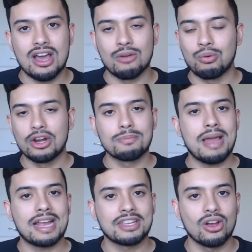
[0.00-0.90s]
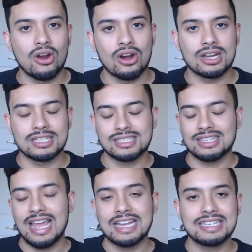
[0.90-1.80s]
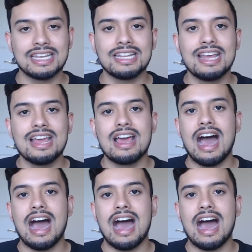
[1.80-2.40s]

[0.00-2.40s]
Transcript: a weird backyard, it's slanted,